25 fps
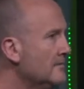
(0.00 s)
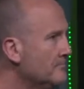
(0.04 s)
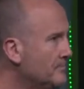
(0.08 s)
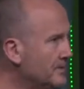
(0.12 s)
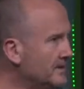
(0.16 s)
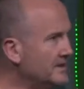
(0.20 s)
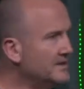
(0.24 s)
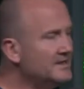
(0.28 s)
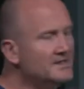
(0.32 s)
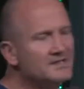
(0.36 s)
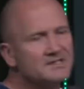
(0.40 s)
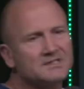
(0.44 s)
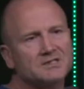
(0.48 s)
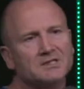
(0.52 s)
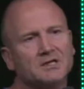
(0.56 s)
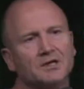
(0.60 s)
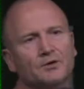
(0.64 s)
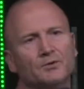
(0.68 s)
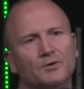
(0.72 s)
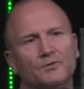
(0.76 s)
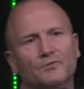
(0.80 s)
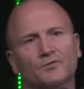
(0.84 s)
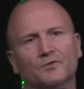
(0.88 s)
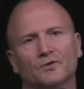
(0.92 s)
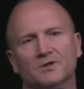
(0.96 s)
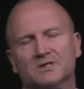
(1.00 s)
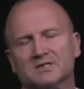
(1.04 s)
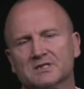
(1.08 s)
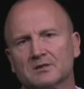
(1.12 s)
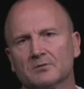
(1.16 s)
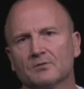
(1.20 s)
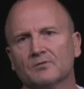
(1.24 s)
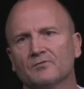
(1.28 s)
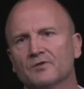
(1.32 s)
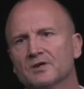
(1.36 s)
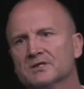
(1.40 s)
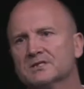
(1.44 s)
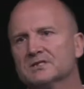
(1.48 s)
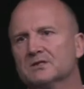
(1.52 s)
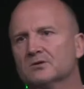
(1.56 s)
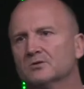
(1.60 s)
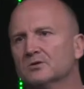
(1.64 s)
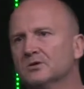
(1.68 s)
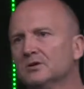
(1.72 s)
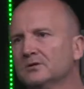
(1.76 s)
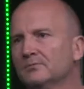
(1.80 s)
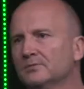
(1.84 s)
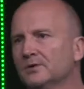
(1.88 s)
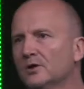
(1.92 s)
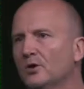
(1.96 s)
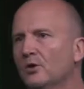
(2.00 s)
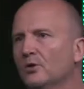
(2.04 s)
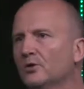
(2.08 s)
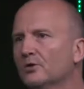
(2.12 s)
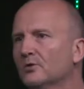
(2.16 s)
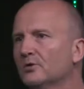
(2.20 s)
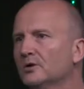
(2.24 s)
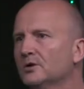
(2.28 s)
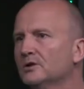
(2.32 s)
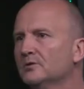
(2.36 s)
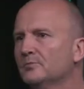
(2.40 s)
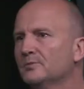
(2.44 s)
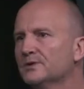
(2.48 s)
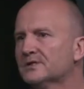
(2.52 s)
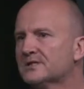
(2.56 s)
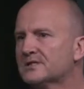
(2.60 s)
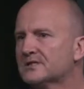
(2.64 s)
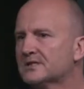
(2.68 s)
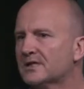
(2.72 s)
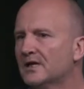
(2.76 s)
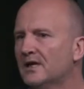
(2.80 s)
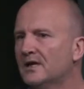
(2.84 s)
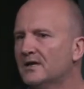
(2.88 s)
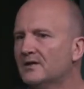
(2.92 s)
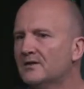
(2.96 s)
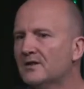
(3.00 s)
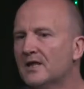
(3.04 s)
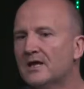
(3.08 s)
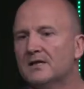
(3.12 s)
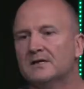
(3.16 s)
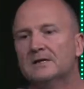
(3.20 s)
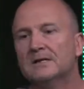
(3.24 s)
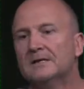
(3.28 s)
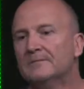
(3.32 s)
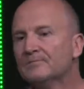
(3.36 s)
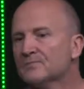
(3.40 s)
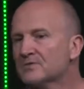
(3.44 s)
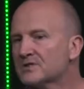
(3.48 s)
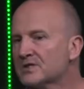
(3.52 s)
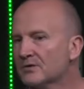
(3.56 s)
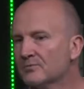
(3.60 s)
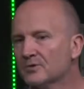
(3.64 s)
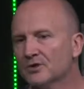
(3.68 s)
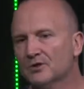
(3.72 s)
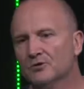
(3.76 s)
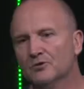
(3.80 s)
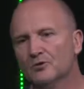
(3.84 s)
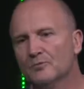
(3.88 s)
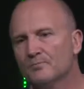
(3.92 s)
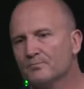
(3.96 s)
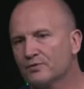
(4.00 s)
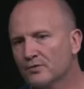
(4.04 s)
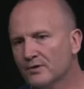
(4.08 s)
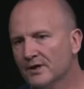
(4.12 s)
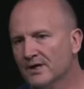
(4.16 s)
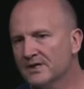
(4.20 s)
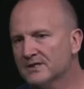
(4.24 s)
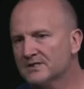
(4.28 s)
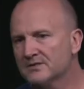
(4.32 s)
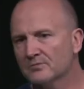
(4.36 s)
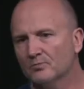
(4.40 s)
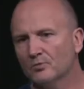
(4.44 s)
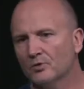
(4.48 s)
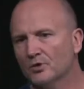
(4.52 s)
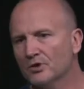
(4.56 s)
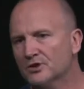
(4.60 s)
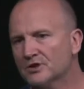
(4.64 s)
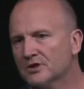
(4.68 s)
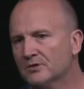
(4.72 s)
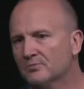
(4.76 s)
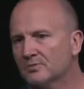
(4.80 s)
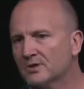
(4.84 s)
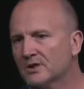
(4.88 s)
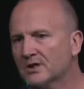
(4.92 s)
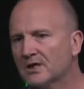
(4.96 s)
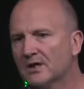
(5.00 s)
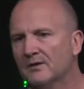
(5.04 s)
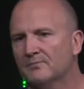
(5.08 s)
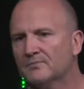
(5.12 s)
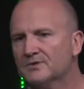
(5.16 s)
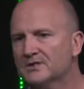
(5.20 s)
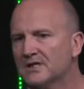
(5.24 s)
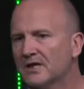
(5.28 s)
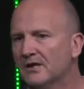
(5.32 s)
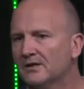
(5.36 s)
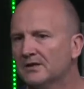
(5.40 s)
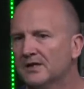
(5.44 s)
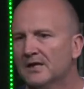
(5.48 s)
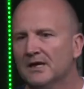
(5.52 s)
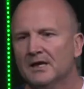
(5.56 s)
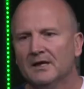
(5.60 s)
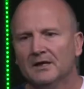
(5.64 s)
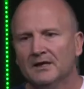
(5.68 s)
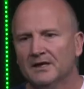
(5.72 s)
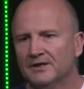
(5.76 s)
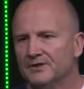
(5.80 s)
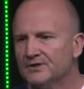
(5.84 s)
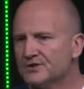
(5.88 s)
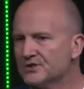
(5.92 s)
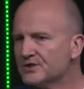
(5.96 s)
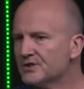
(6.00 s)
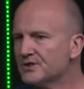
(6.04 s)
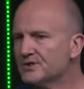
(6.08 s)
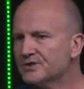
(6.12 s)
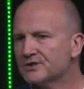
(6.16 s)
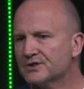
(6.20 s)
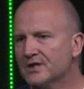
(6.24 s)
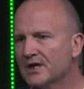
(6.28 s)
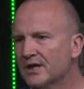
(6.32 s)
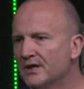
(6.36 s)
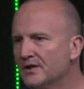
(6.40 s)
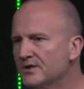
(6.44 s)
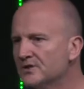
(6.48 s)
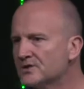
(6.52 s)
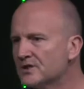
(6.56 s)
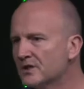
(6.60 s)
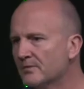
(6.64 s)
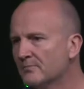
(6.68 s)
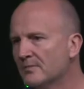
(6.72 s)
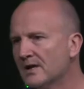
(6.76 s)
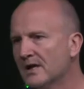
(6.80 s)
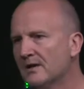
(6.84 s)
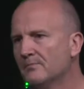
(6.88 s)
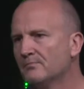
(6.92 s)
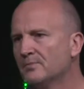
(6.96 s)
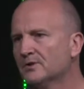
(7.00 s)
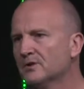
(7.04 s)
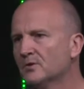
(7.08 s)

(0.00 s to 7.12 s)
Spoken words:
But it is scary for us. Some of us that are a little bit older, a little bit staid, and that some of the new praise and worship that comes out, it's just changing, man.